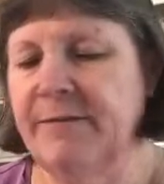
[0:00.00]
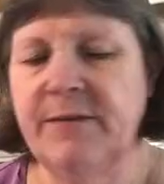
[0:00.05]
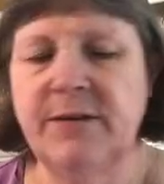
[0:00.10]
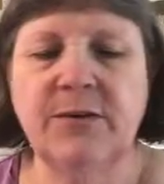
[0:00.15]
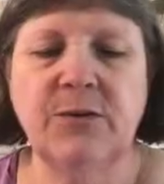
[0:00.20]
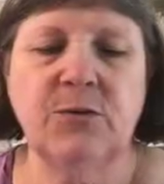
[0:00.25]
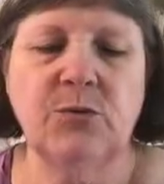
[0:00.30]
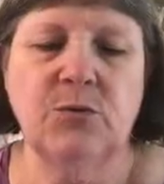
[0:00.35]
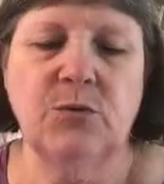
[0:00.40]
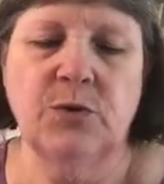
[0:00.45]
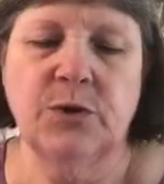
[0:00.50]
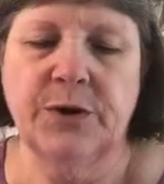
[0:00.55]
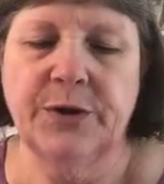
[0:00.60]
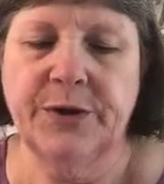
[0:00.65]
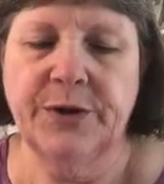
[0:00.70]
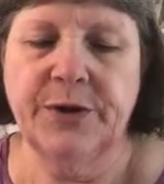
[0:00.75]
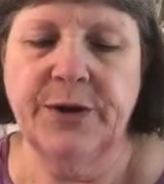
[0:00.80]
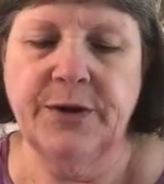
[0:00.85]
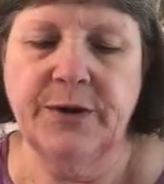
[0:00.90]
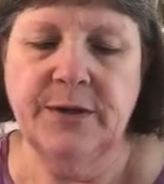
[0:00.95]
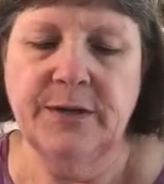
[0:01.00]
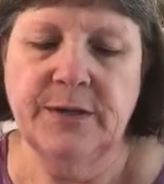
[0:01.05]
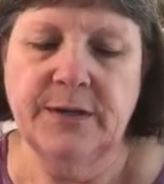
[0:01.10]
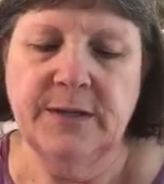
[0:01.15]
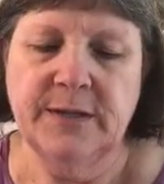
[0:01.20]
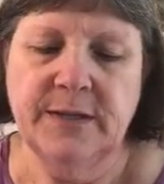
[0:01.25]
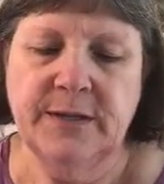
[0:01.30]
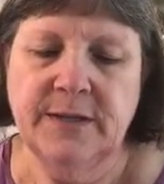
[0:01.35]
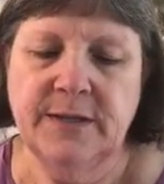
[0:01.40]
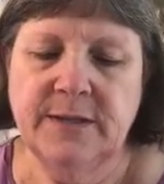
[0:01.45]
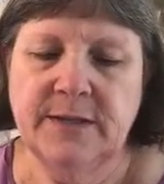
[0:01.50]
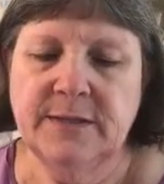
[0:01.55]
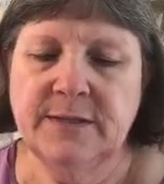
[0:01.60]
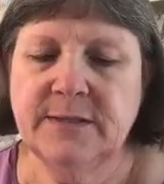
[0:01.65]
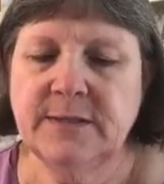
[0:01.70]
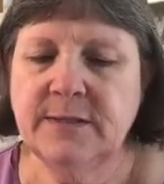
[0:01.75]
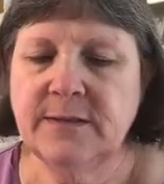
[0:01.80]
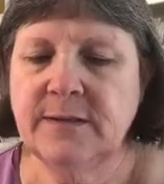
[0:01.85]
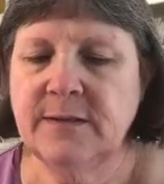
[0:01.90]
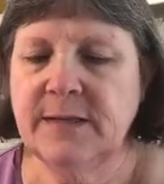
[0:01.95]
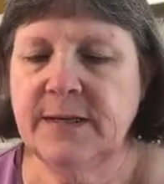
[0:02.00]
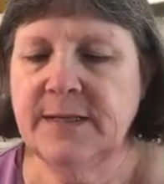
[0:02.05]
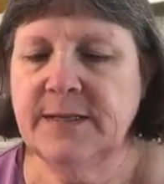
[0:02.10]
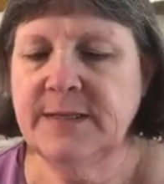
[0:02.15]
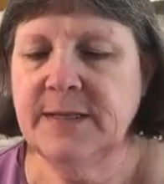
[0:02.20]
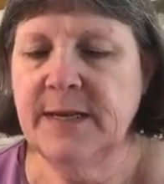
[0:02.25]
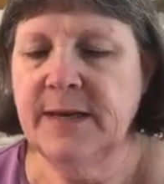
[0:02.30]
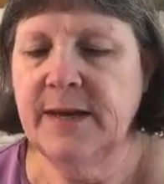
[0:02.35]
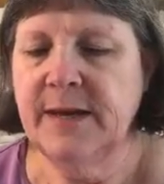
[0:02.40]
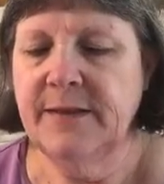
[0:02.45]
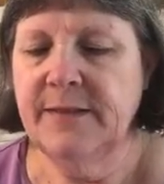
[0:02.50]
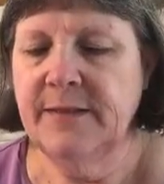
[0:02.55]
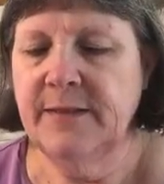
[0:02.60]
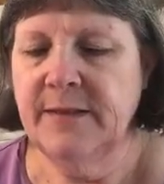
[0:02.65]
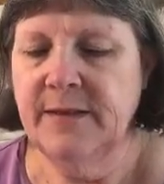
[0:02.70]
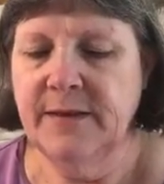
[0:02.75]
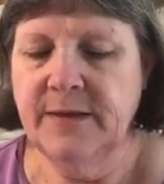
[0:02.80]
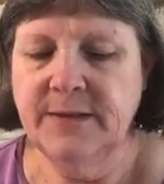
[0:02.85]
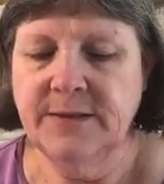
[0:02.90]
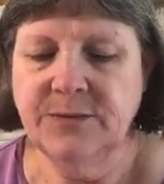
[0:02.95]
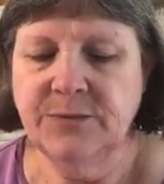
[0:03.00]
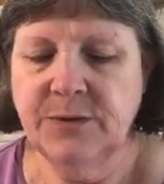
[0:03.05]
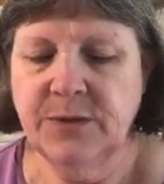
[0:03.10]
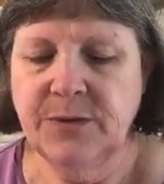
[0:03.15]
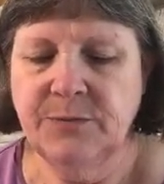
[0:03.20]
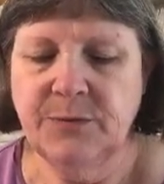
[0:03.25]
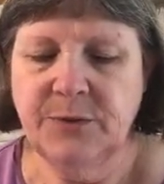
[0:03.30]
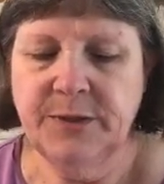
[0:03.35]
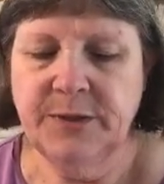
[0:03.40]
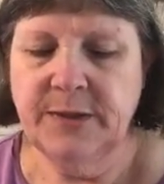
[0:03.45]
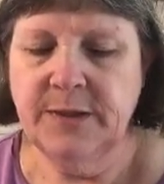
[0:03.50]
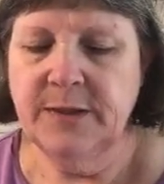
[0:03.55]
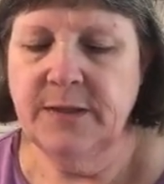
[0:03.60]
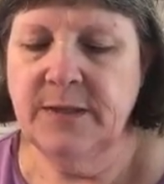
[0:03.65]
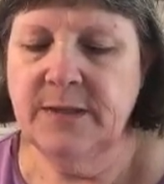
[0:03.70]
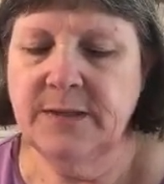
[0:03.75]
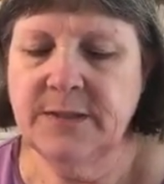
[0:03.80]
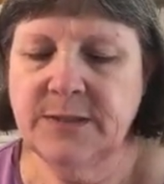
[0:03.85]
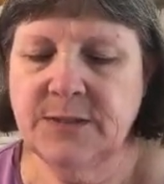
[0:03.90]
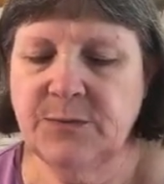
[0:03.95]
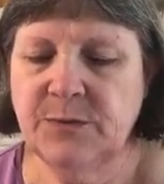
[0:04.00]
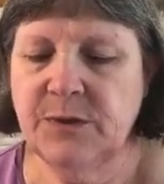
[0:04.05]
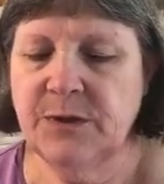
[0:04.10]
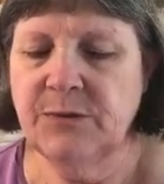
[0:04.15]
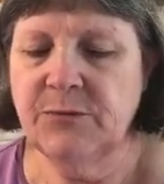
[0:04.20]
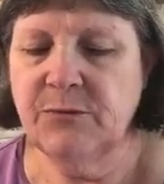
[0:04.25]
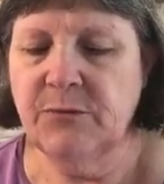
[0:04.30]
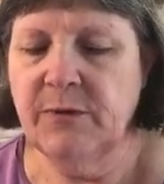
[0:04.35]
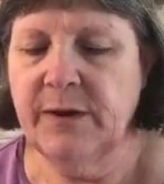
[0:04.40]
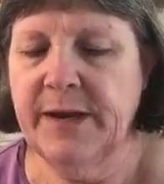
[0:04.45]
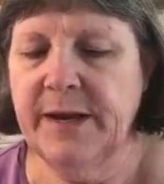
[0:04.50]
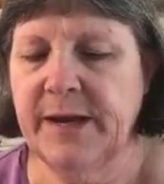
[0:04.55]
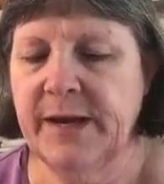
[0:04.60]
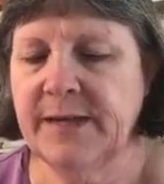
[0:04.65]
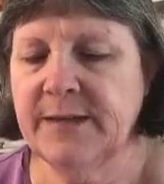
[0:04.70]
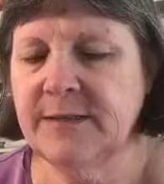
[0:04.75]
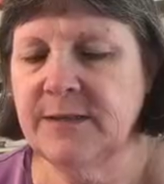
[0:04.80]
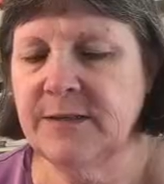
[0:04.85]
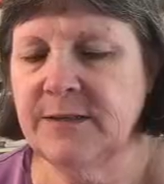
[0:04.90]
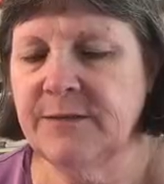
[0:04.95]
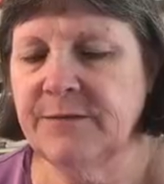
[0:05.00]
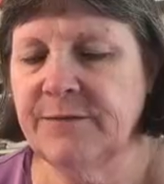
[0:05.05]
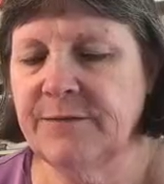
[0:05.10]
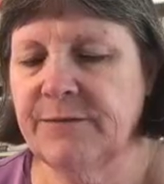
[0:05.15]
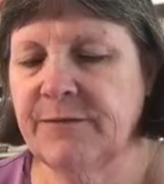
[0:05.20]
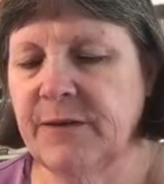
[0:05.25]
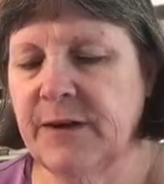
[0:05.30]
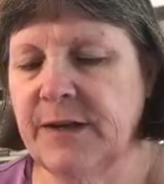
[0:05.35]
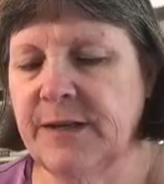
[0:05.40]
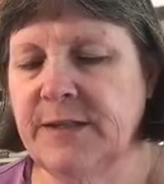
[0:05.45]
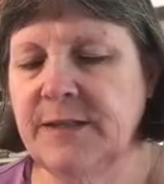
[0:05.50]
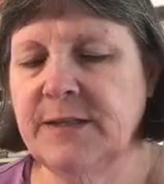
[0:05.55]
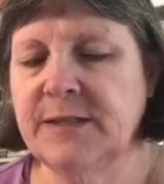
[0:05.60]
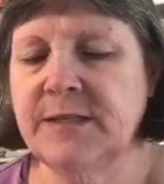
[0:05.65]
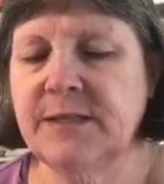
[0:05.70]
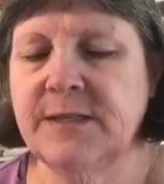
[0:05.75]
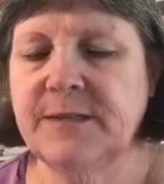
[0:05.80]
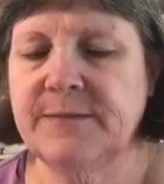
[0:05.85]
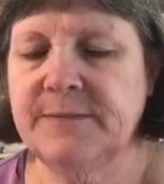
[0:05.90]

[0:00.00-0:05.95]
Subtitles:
1/4. So let's add this. We're going to put this one right onto the front.